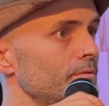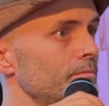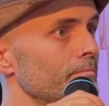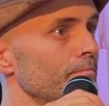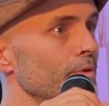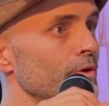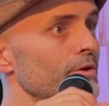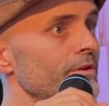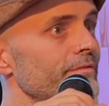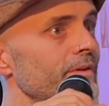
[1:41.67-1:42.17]

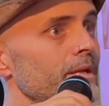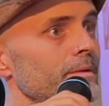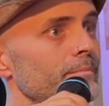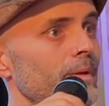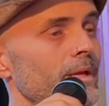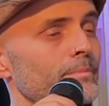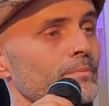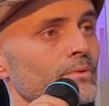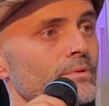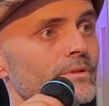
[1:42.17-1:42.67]
motivate
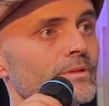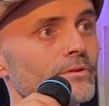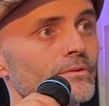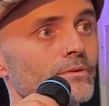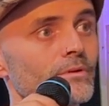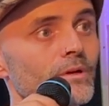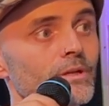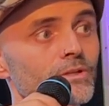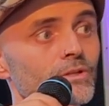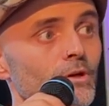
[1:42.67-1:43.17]
people to
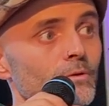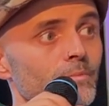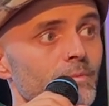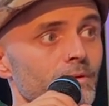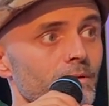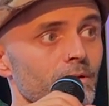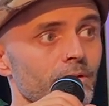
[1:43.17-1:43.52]
adopt